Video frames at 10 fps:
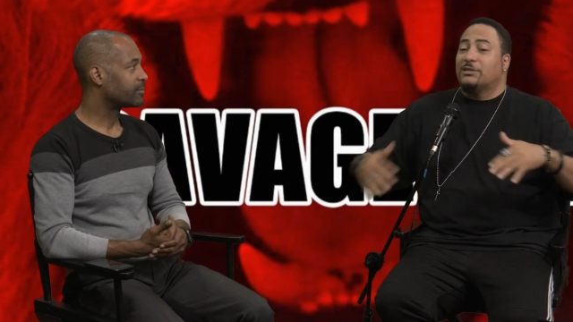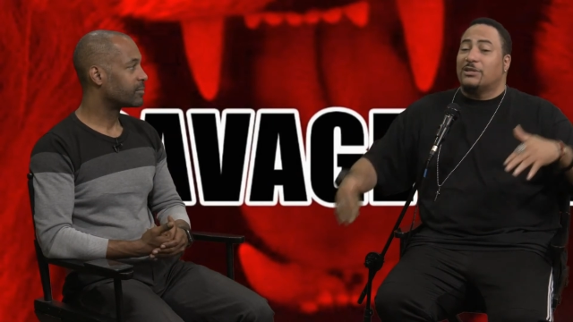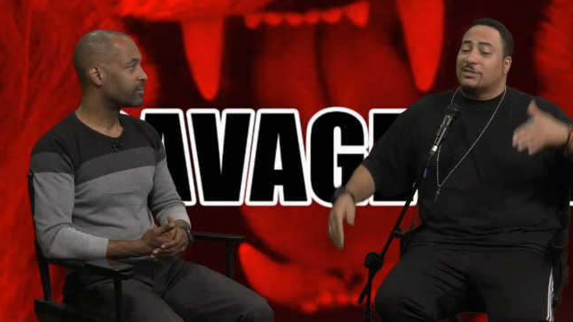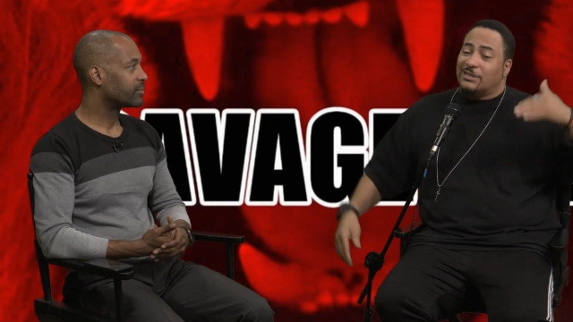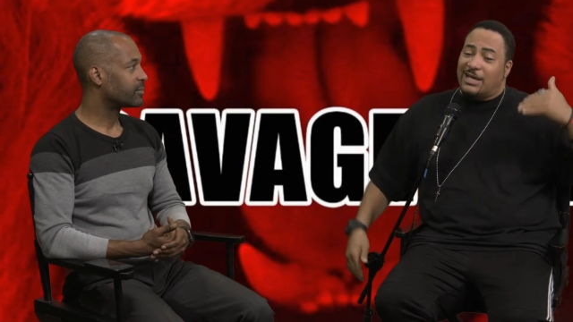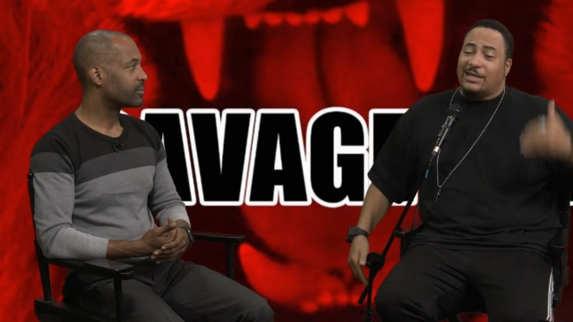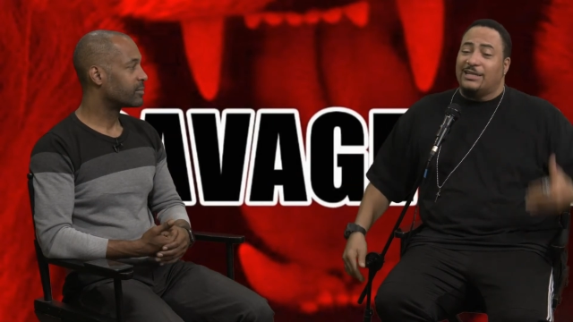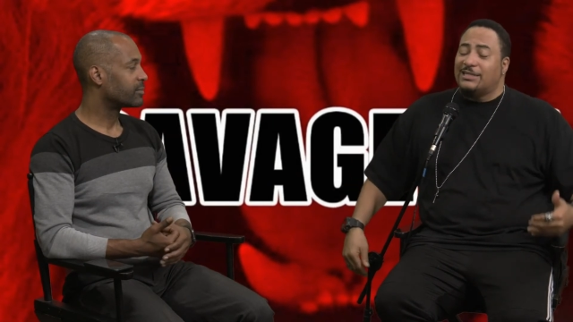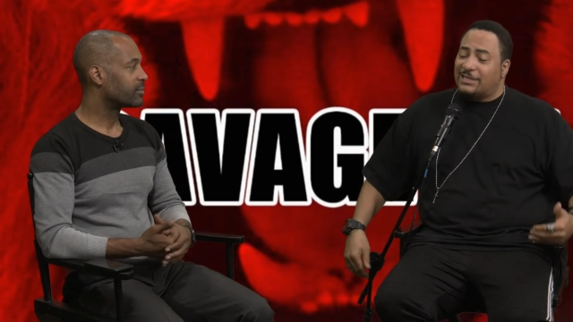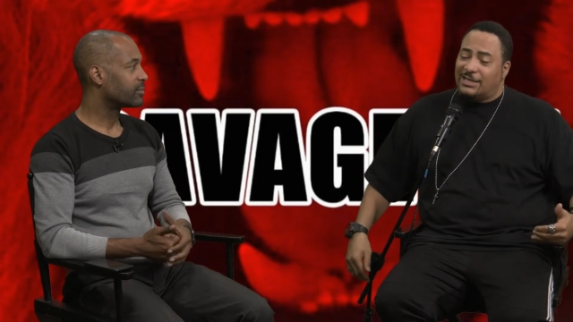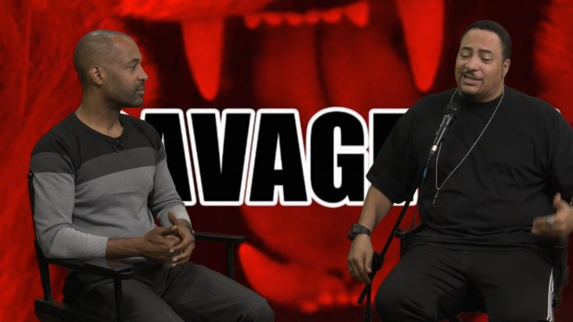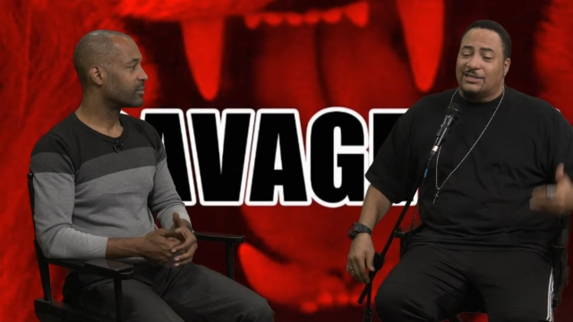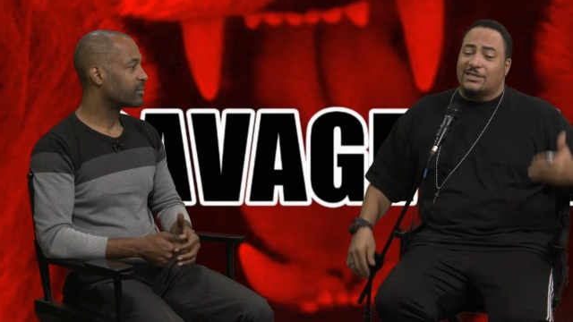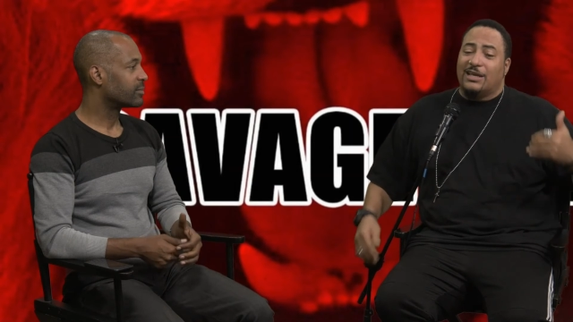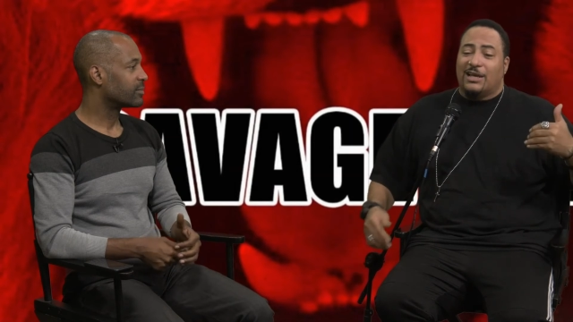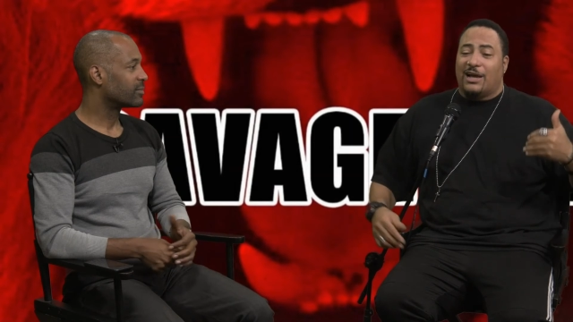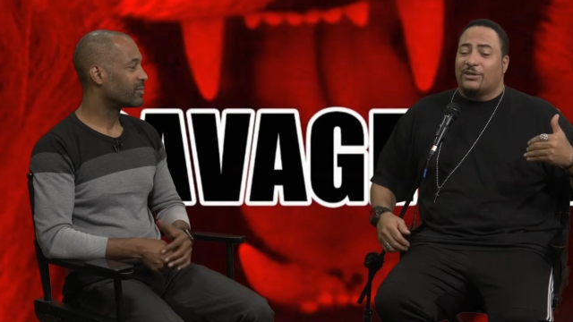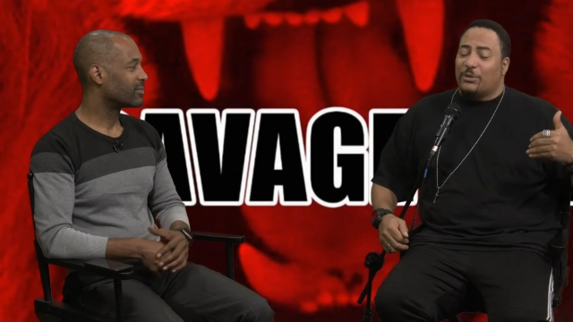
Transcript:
Speaker 1: Because a lot of these kids out there